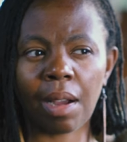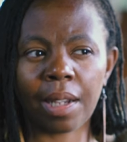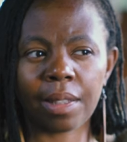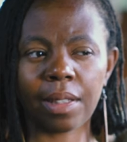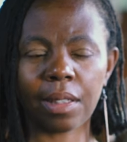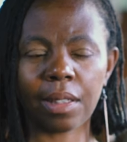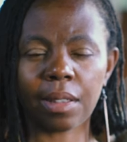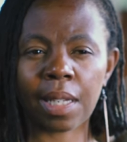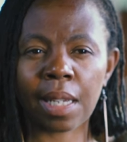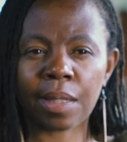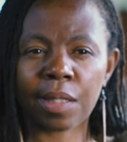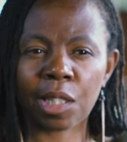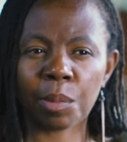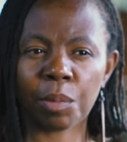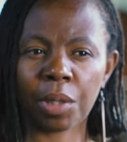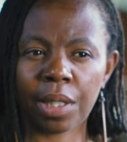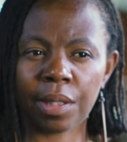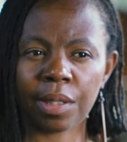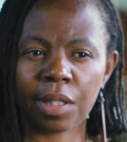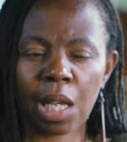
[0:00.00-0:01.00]
I think
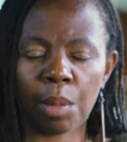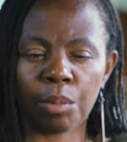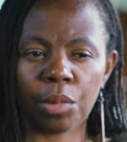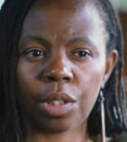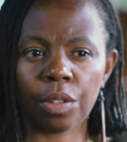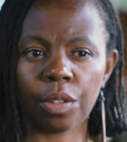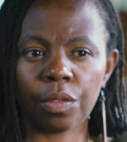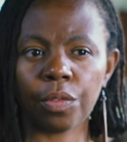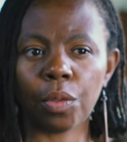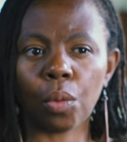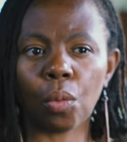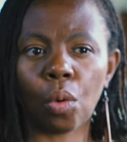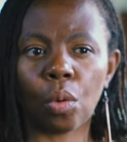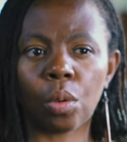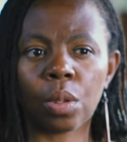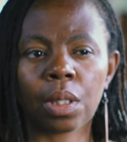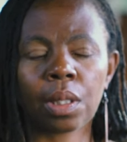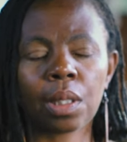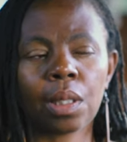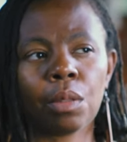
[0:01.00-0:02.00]
testimony has come to the
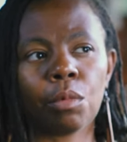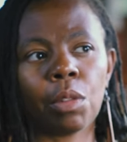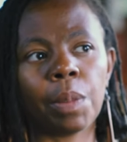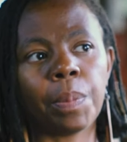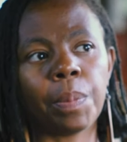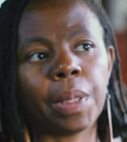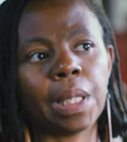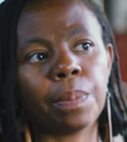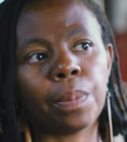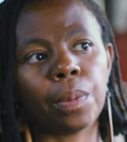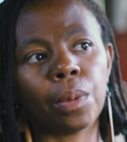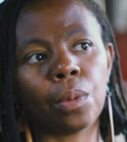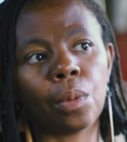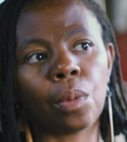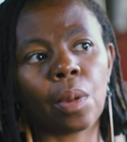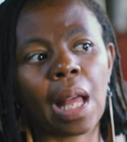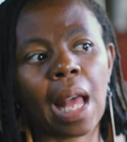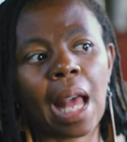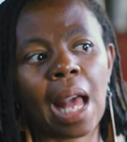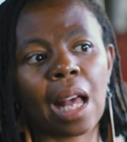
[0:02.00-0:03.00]
fore where
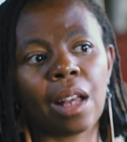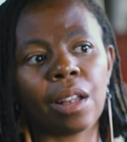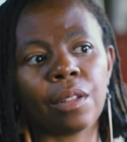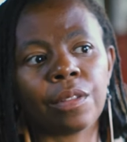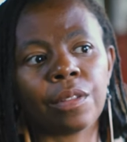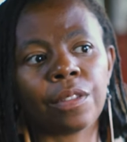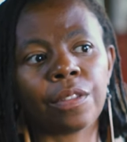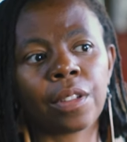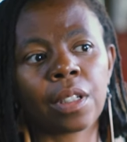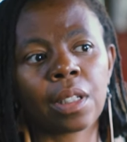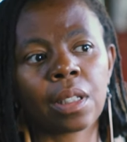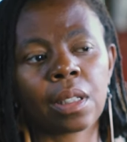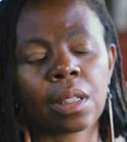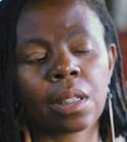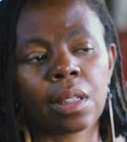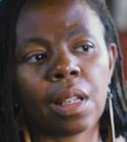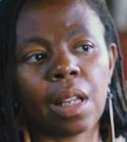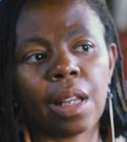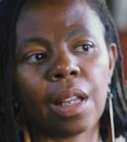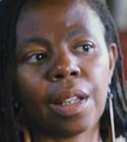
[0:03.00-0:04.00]
people have
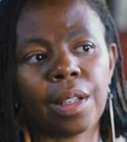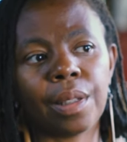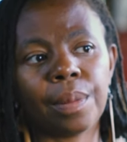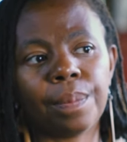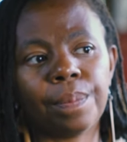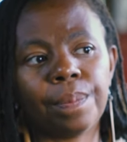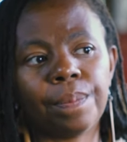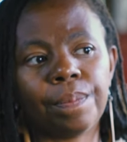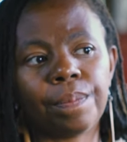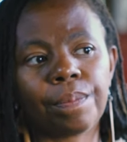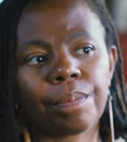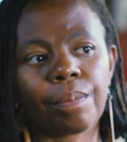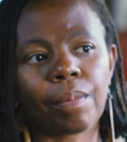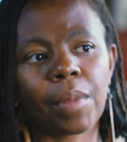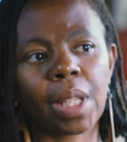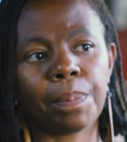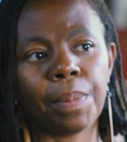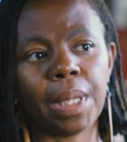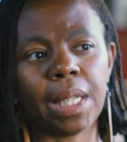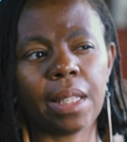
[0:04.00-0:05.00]
um,
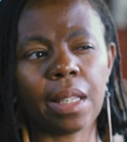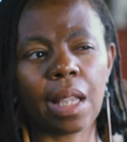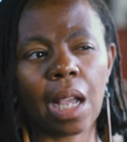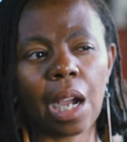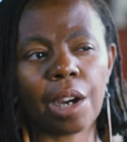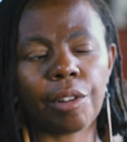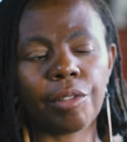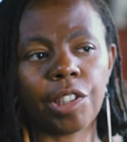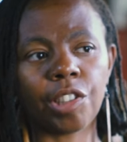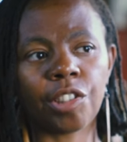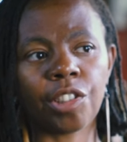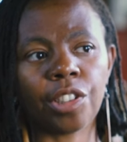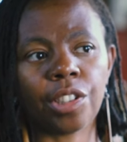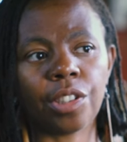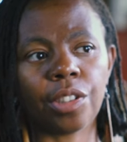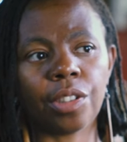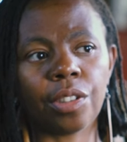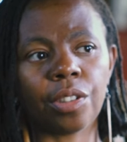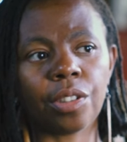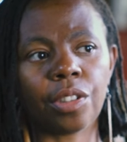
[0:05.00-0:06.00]
been encouraged
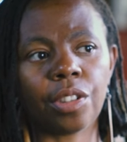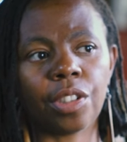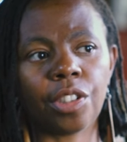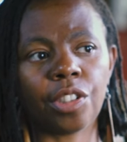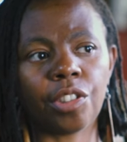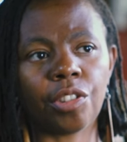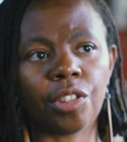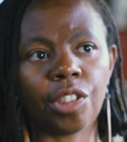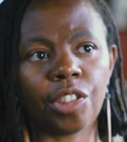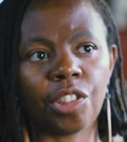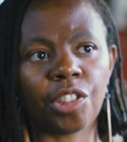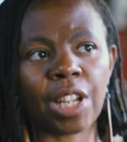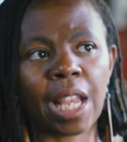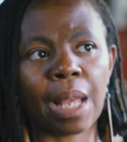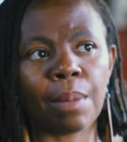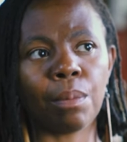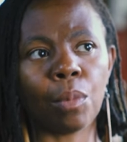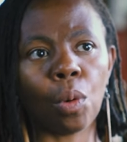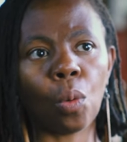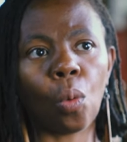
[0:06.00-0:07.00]
to, to, to,
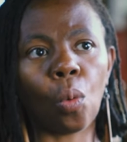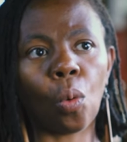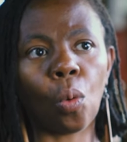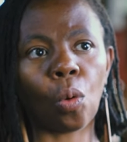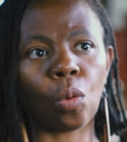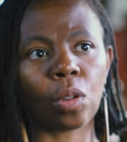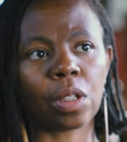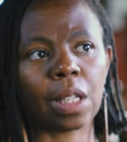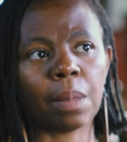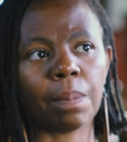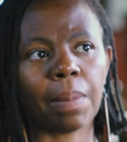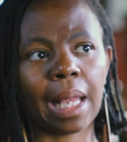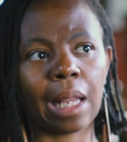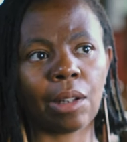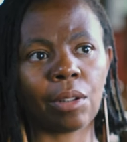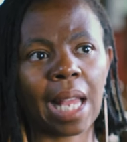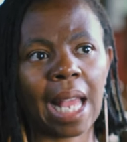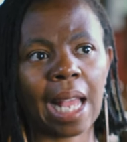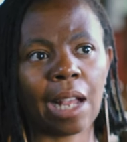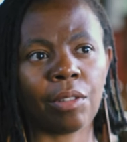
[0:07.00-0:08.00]
share more
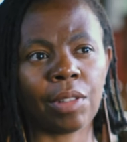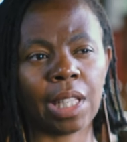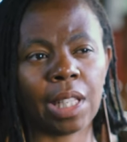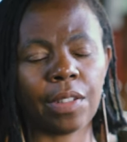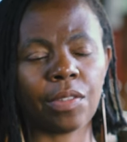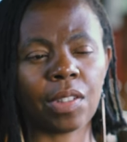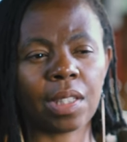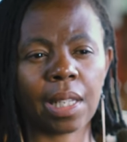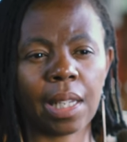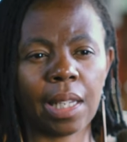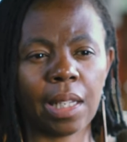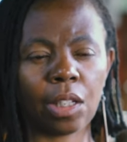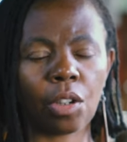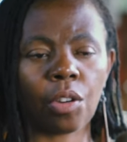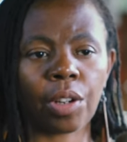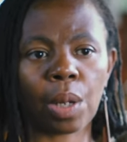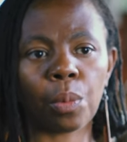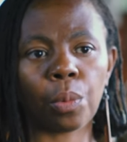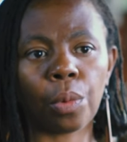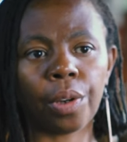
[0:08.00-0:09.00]
about how they've seen
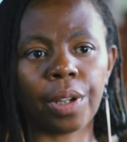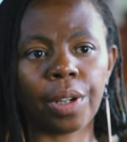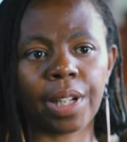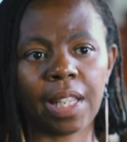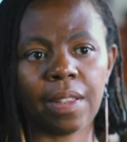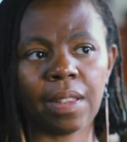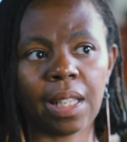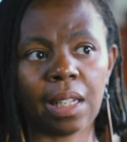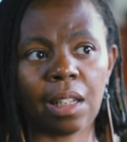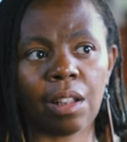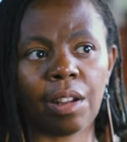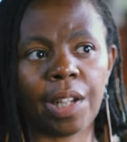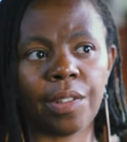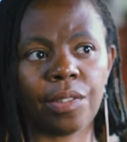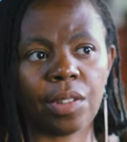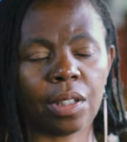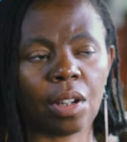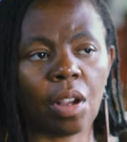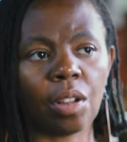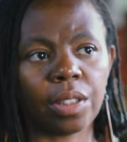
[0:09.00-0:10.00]
God at work in their
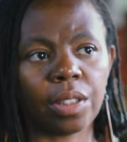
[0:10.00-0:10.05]
lives and